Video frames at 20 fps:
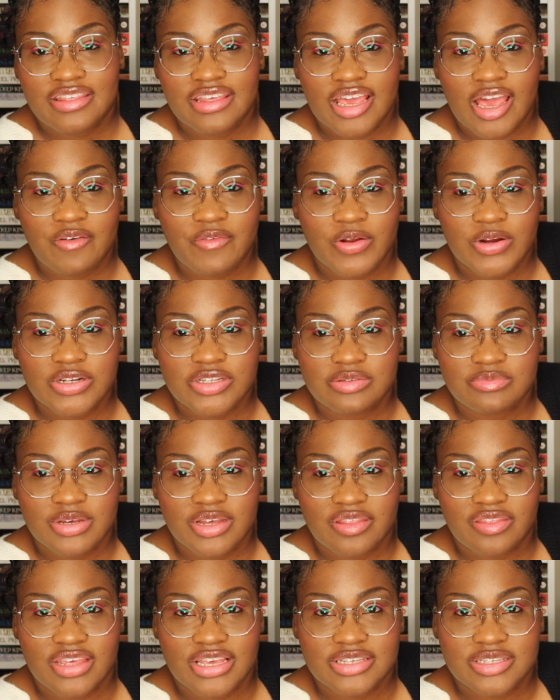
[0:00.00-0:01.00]
think I've heard some
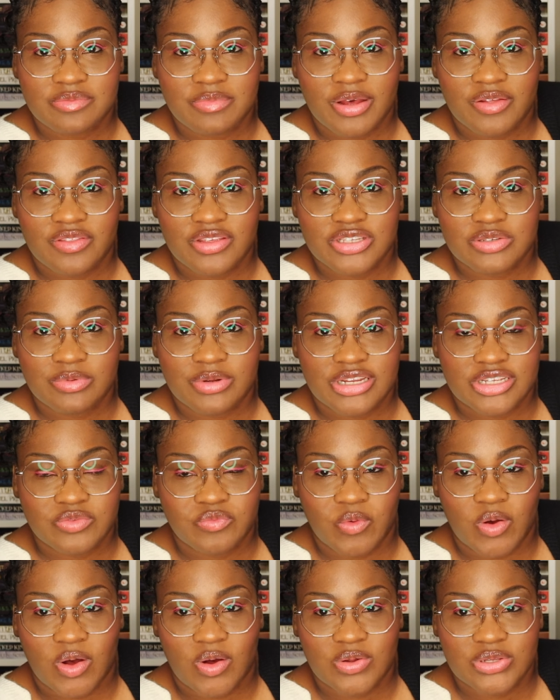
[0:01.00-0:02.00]
good things about this one
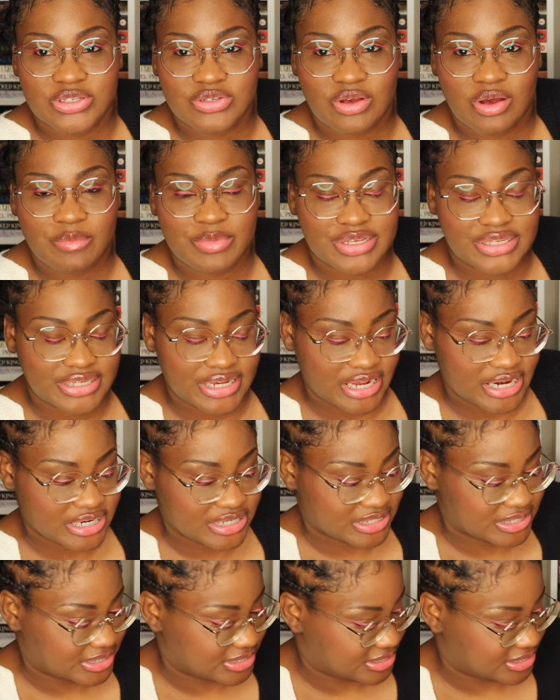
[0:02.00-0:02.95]
as well, so I'm excited to